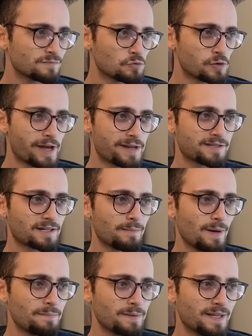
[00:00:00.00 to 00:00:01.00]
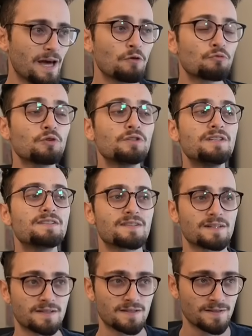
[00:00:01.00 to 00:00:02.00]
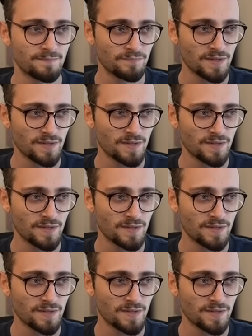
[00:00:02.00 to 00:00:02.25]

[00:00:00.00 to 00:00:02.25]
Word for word: Rook has to come up. And now rook d six.